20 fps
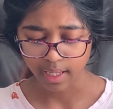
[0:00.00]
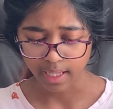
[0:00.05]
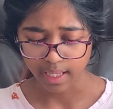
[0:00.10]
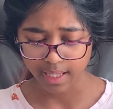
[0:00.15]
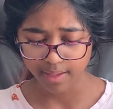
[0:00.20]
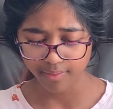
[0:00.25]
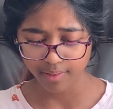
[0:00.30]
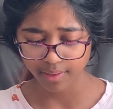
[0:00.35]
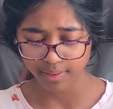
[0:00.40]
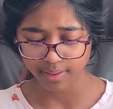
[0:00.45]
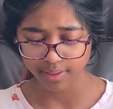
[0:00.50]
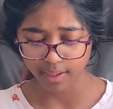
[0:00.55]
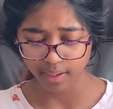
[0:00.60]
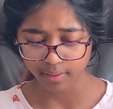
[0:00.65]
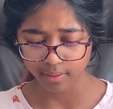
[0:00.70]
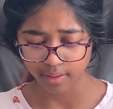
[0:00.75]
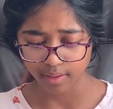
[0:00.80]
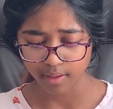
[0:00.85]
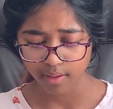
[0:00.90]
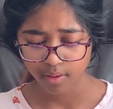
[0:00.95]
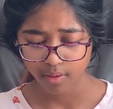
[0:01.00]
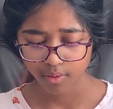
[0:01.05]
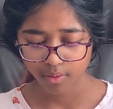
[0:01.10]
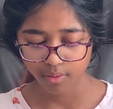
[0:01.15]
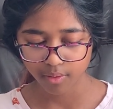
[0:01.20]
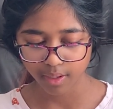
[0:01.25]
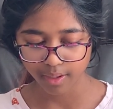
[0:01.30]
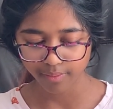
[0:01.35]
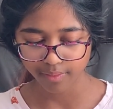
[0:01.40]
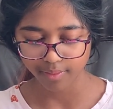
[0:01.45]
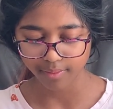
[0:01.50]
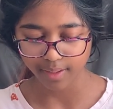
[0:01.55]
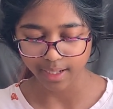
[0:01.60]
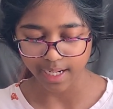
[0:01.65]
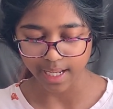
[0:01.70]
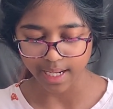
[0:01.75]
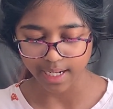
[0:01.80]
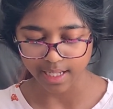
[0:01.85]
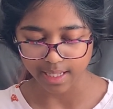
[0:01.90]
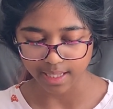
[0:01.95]
Even Dudley, who never read
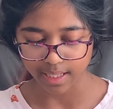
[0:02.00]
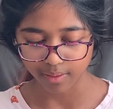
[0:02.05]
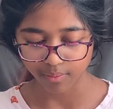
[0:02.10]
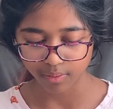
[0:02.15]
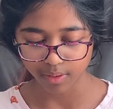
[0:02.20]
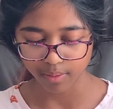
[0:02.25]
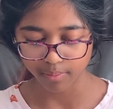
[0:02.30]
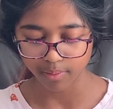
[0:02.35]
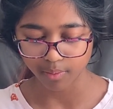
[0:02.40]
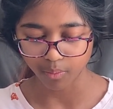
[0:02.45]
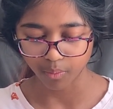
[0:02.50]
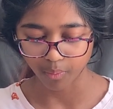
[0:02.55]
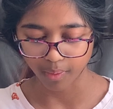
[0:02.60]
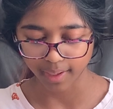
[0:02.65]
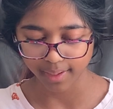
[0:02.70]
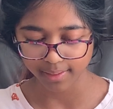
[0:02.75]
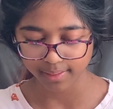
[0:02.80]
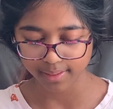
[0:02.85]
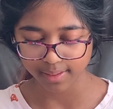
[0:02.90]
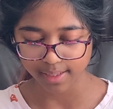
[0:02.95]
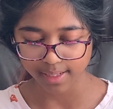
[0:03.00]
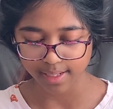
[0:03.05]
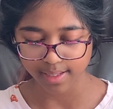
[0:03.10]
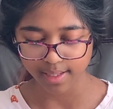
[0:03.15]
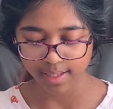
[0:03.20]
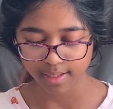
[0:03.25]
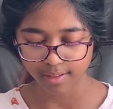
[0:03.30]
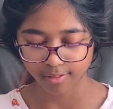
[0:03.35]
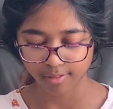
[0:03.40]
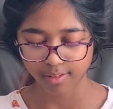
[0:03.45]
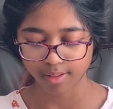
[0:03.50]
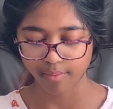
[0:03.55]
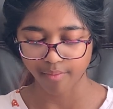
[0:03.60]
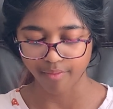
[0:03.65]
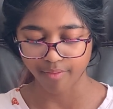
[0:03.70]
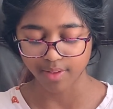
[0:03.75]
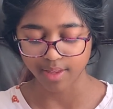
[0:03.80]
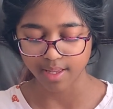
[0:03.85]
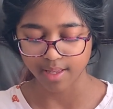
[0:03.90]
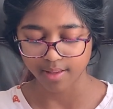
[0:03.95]
anything, would have been wild to get his hands on some
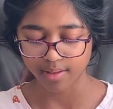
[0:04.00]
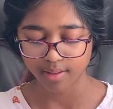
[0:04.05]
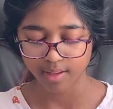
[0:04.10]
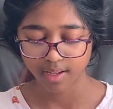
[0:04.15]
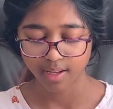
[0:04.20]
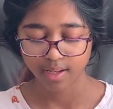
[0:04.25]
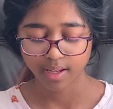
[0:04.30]
of these.